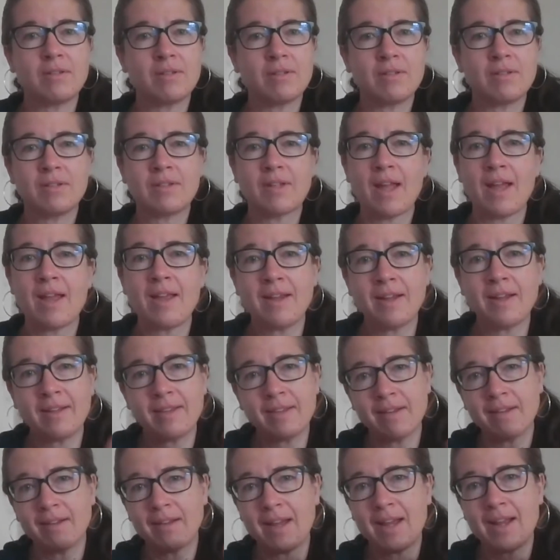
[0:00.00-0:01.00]
staying
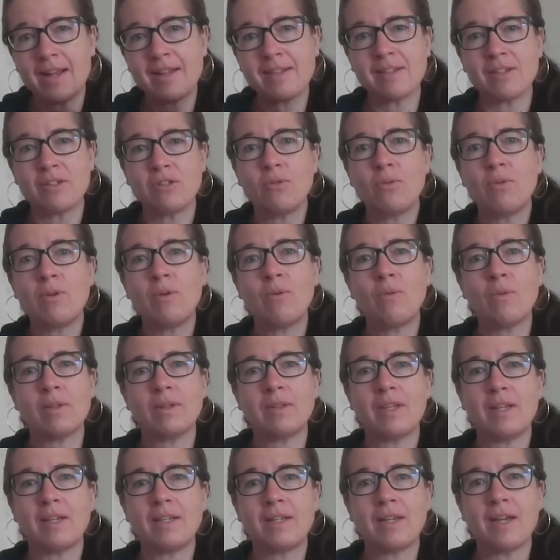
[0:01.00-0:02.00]
in their lanes and doing
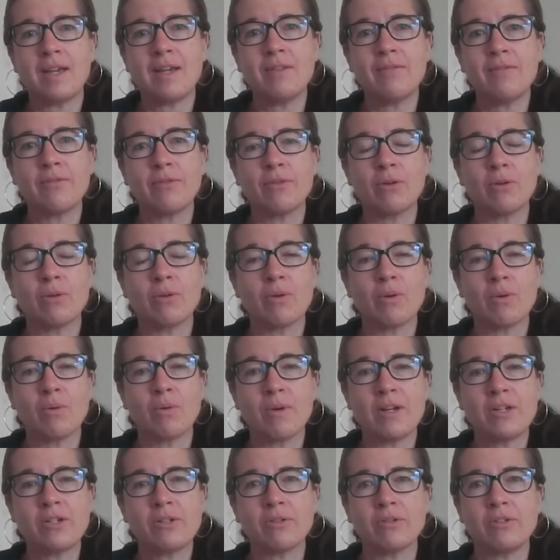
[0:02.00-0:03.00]
what they can for
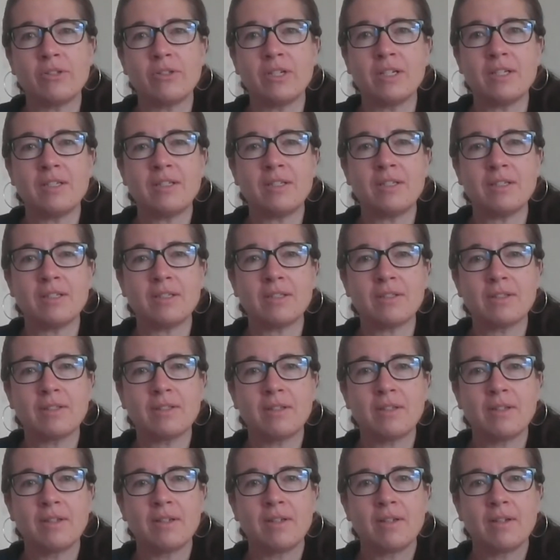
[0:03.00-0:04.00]
racial justice,
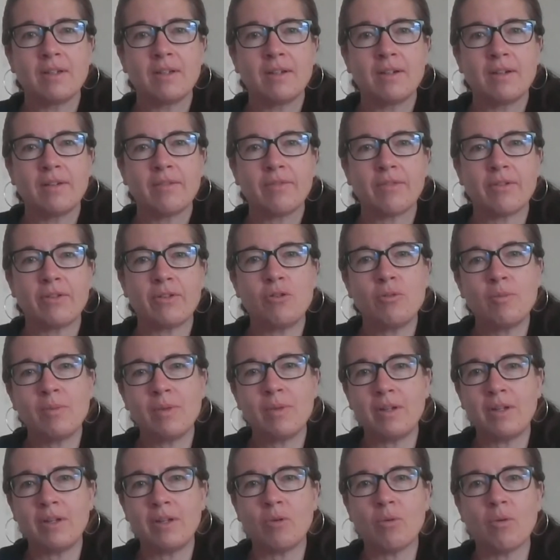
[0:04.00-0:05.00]
for
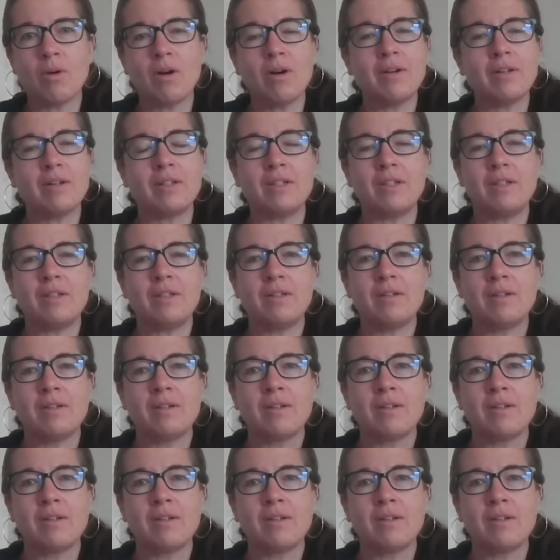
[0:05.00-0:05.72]
human equality.